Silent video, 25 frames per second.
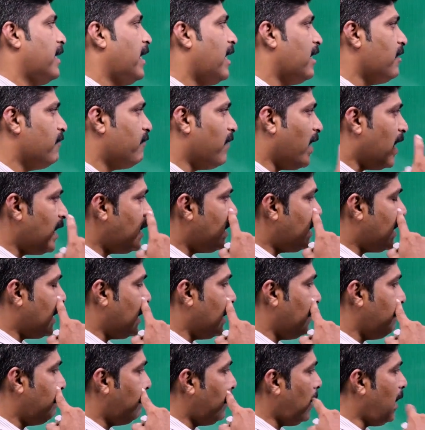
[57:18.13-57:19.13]
At what
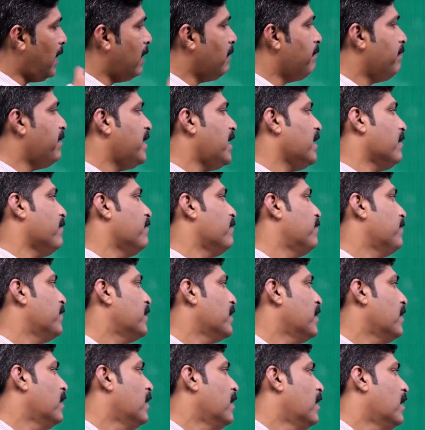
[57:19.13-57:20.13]
time in p.m.
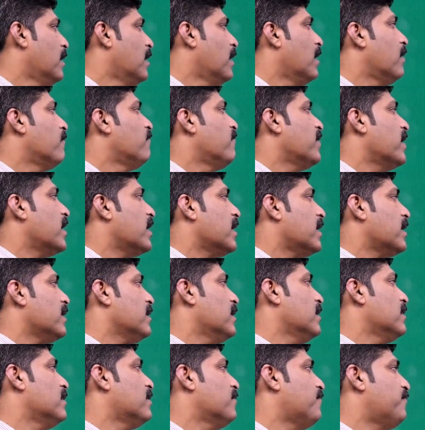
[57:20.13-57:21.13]
will
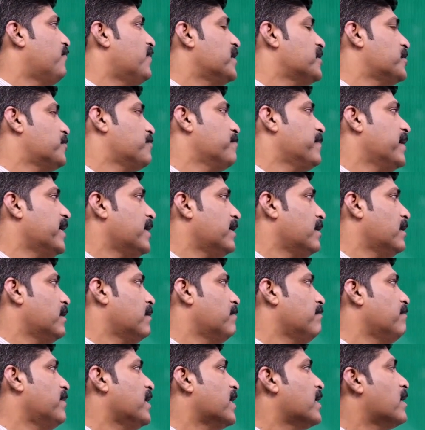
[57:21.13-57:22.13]
the first man
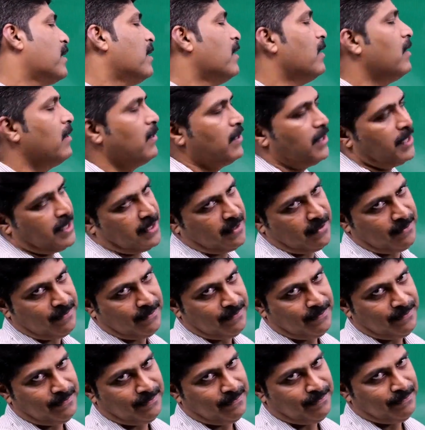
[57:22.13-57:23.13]
be caught?
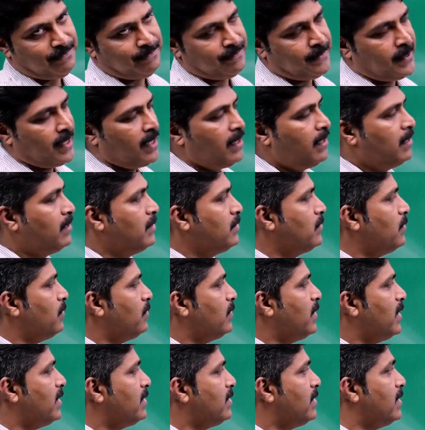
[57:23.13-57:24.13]

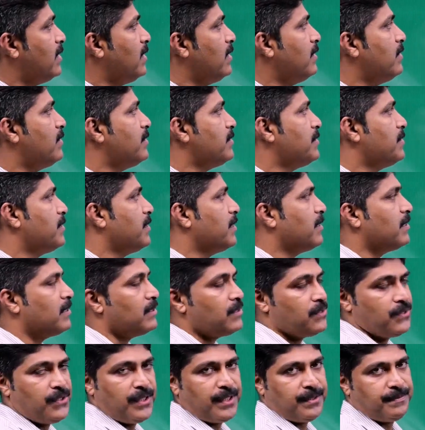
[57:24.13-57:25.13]
So that's an interesting
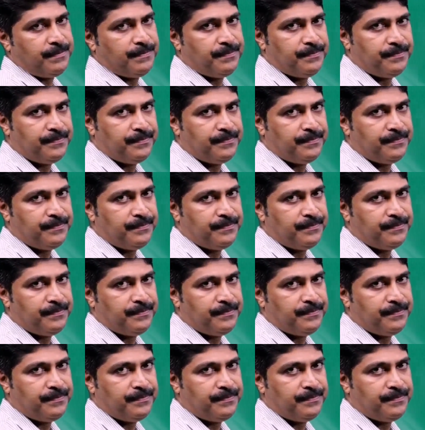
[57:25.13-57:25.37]
question.